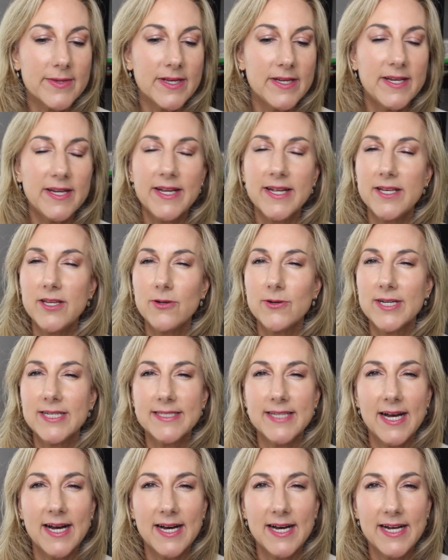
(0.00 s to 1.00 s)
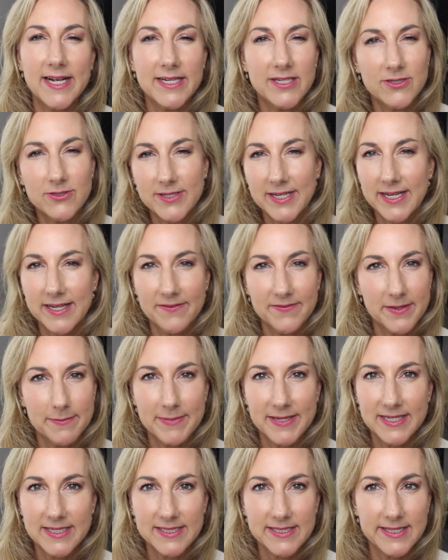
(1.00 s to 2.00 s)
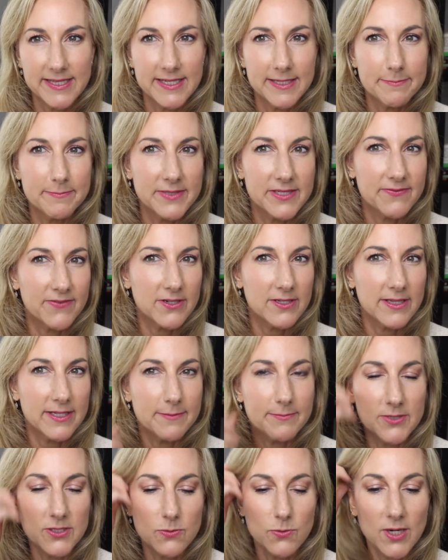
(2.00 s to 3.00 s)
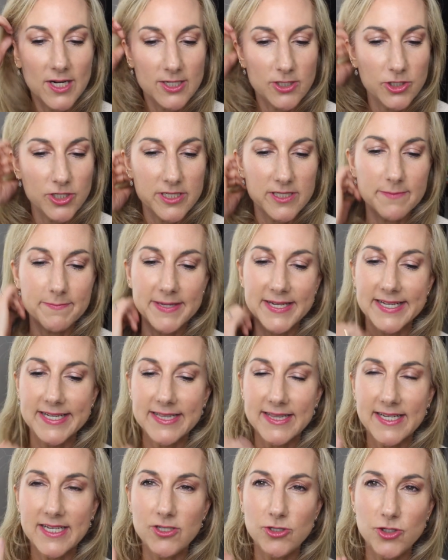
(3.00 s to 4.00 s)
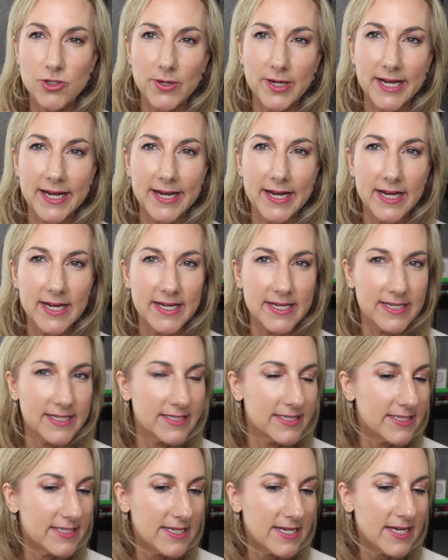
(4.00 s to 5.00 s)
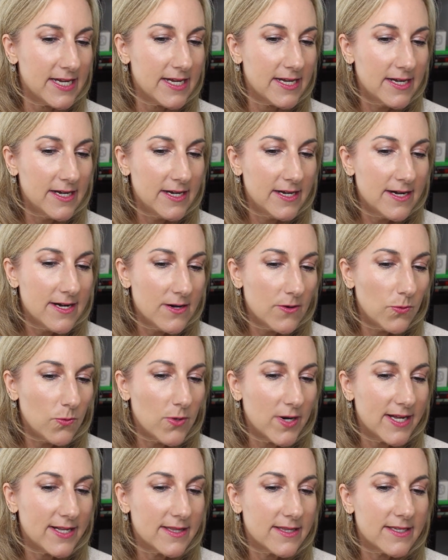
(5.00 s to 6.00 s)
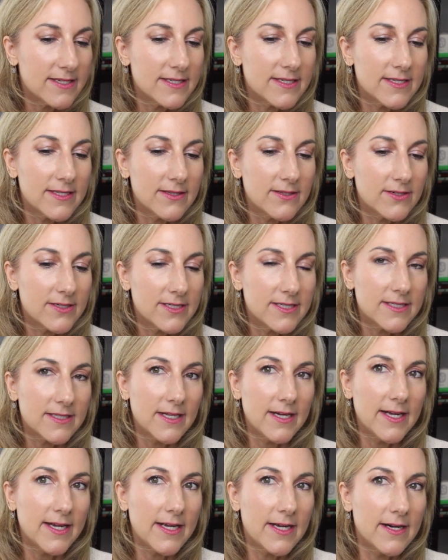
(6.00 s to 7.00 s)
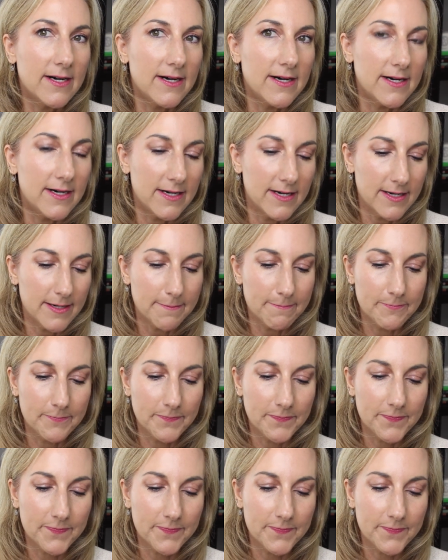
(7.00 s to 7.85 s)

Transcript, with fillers: And again, you guys, I don't have the biggest lips for lip swatches, but at least you can kind of see what this looks like on.